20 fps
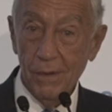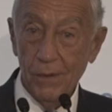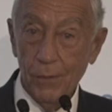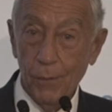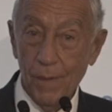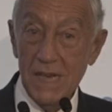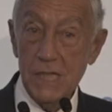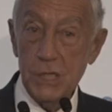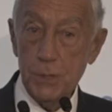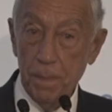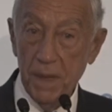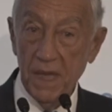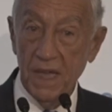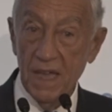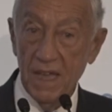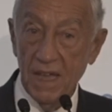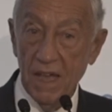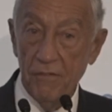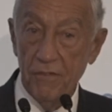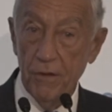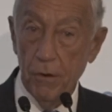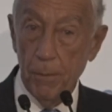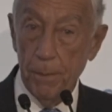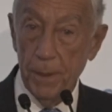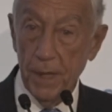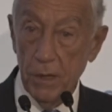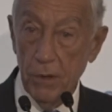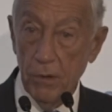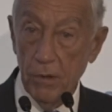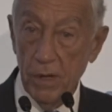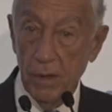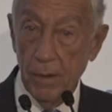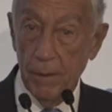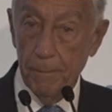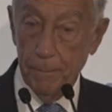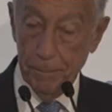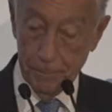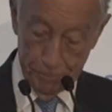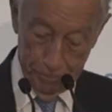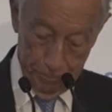when speaking of European
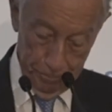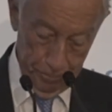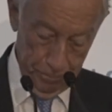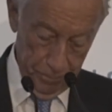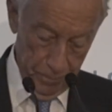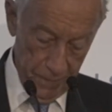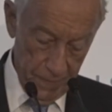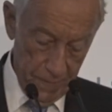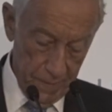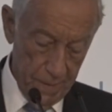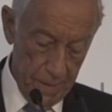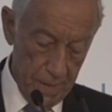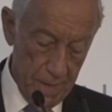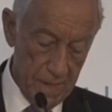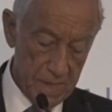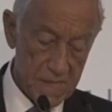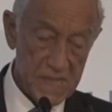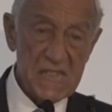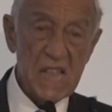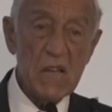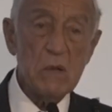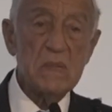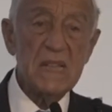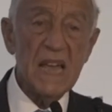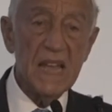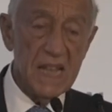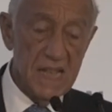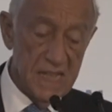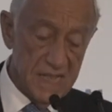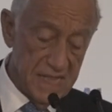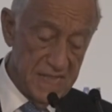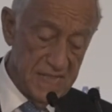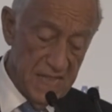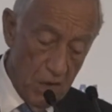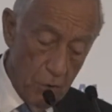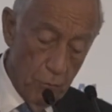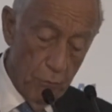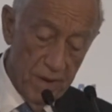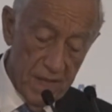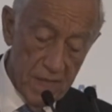Union. So there is
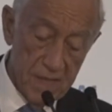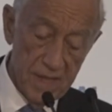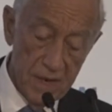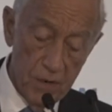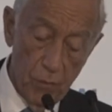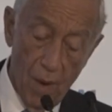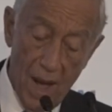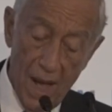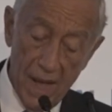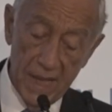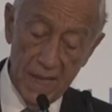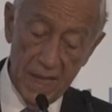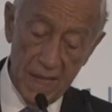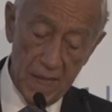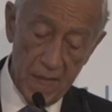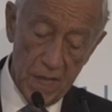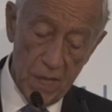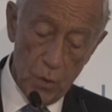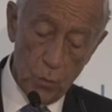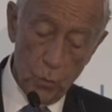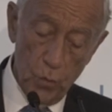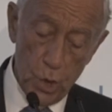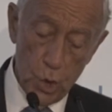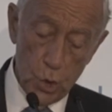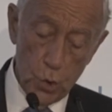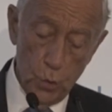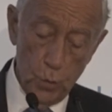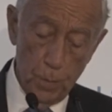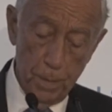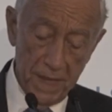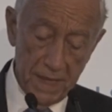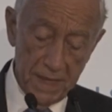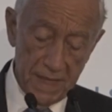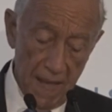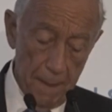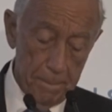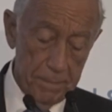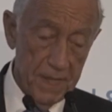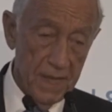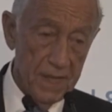no reason why we should be
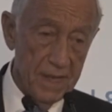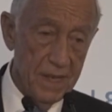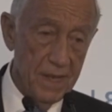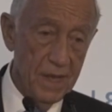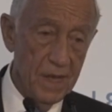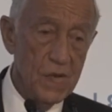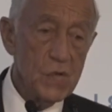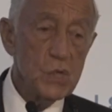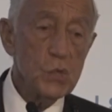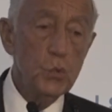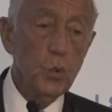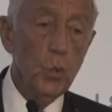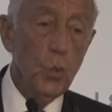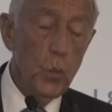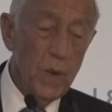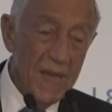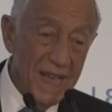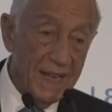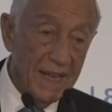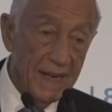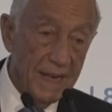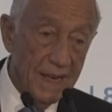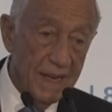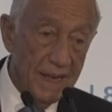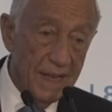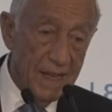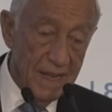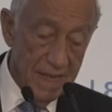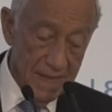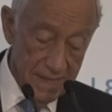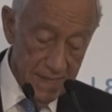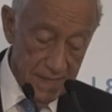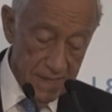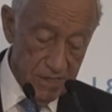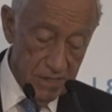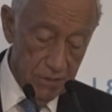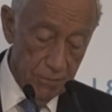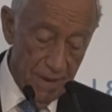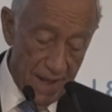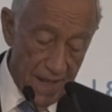tempted to weaken
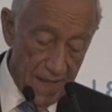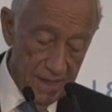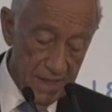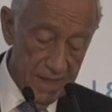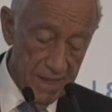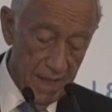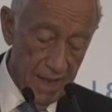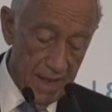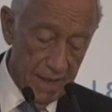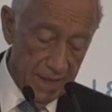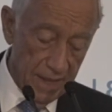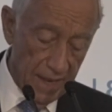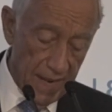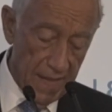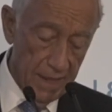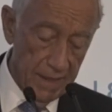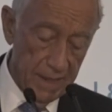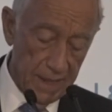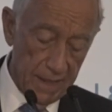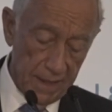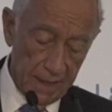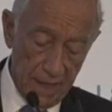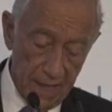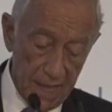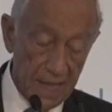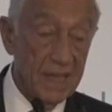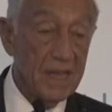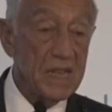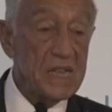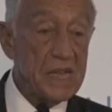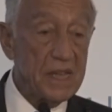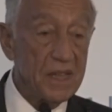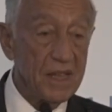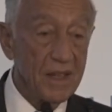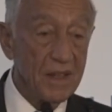this transatlantic link,